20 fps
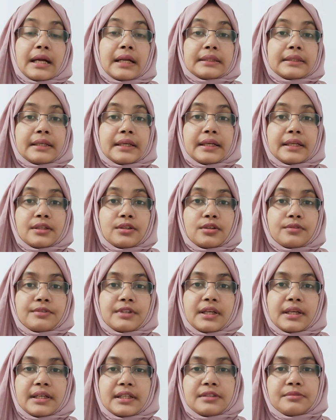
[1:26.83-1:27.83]
At the end of
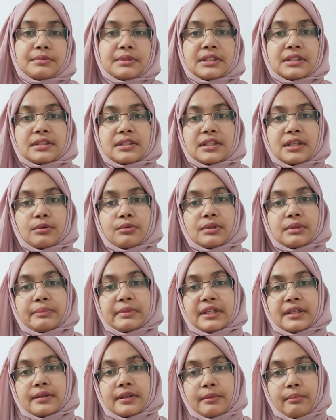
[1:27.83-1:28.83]
the 8 minutes, there will
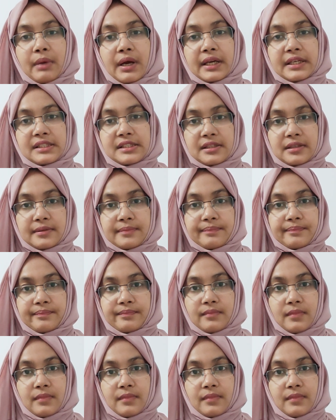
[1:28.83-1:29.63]
be a reminder,